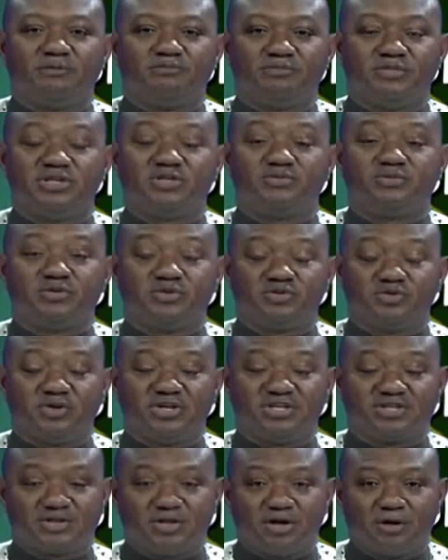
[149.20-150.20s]
is put to a
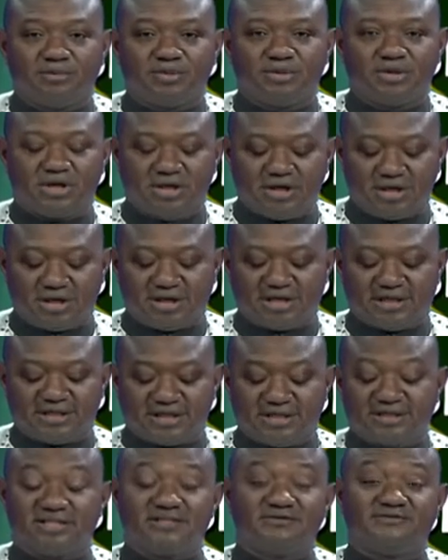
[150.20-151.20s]
stop, and
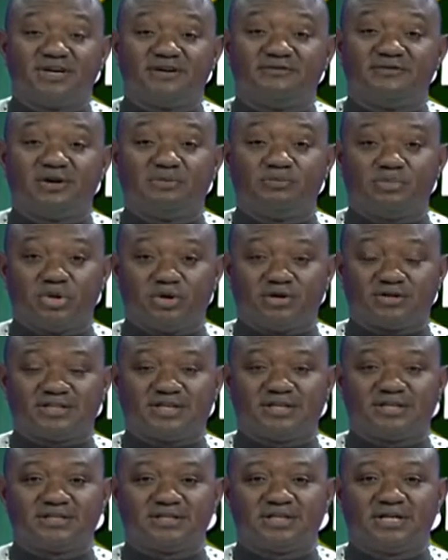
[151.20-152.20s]
that is very, very important.
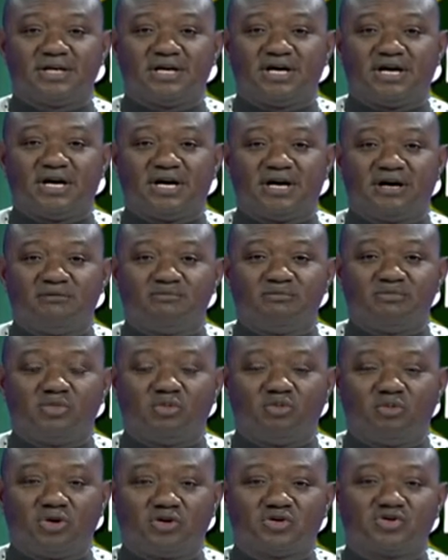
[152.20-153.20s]

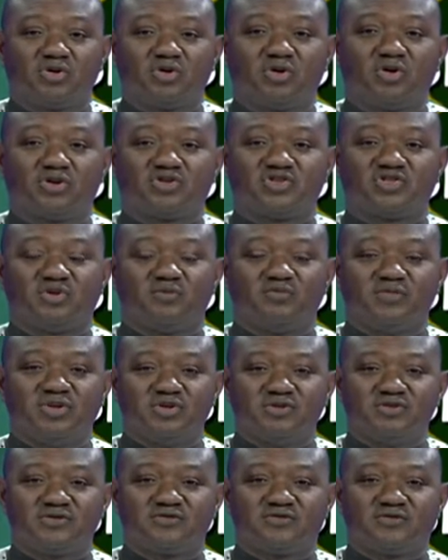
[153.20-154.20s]
We also got some
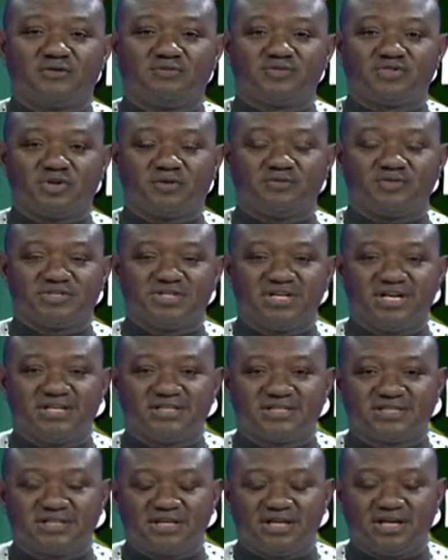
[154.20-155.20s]
news from some
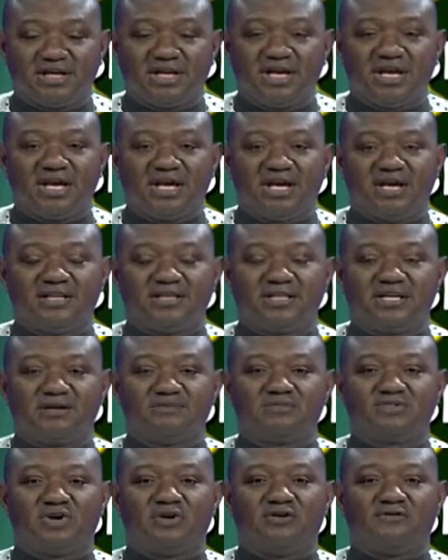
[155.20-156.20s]
states in
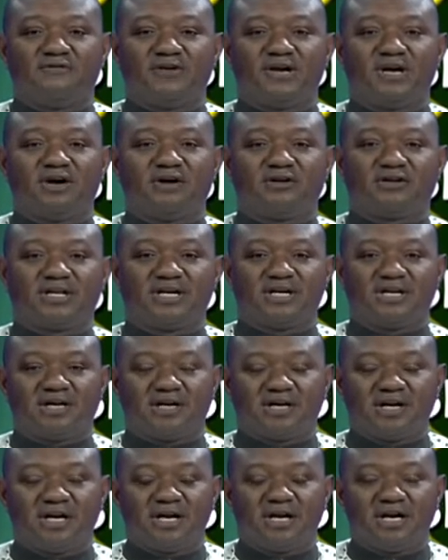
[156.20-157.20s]
terms of other
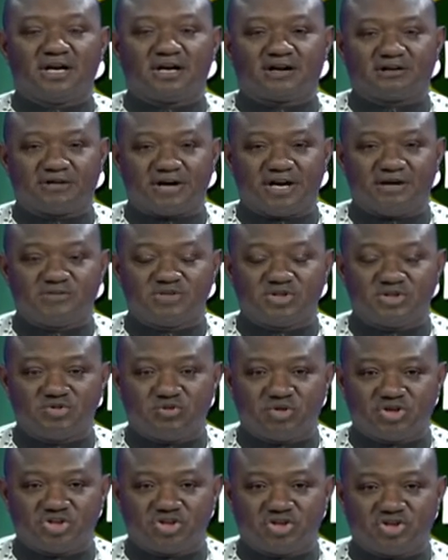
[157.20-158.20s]
crime
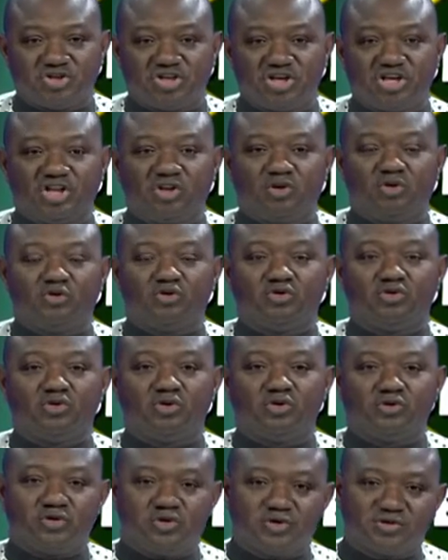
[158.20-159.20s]
situation in
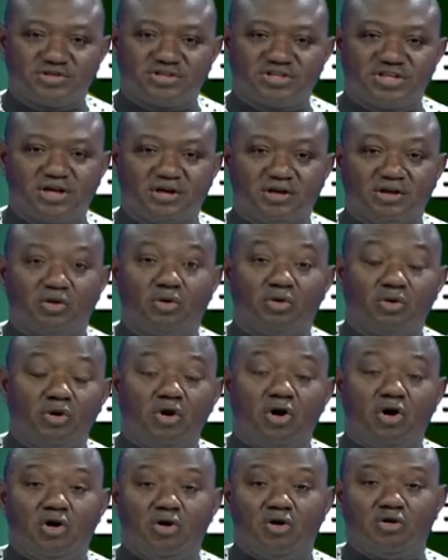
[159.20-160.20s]
Ondo State,
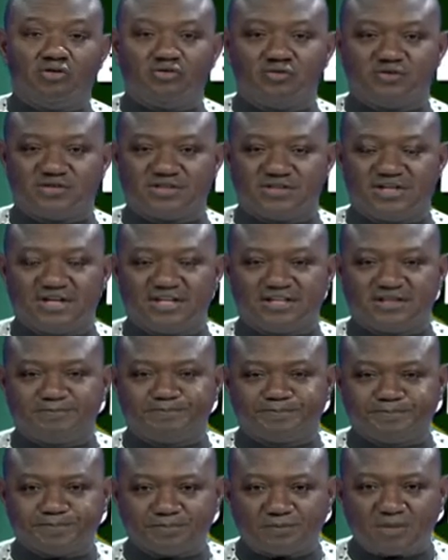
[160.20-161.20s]
Ogun State.
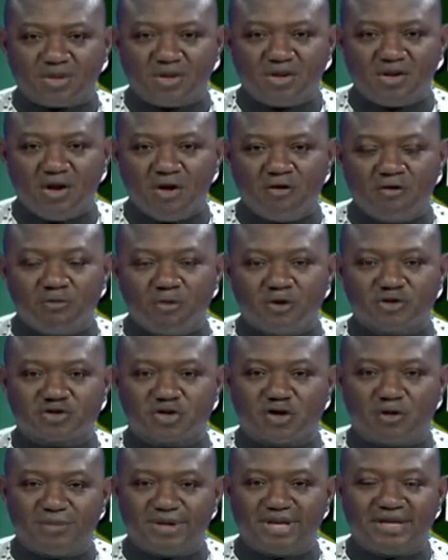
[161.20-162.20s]
We must
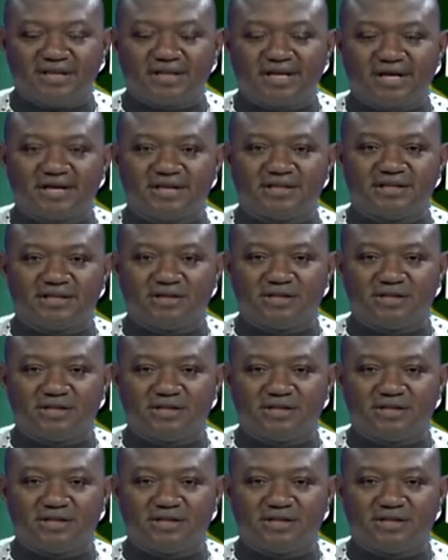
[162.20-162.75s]
commend the